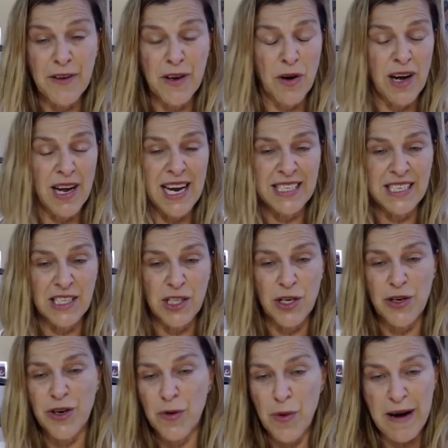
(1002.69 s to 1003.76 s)
I had to
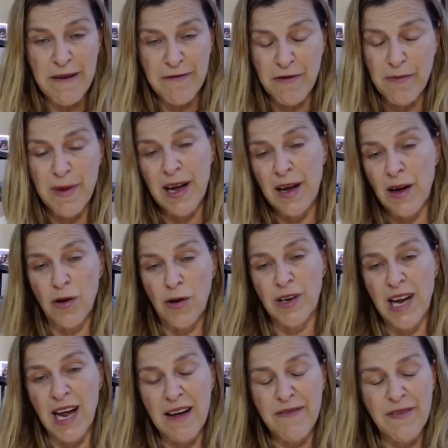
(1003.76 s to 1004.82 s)
turn away from my old life.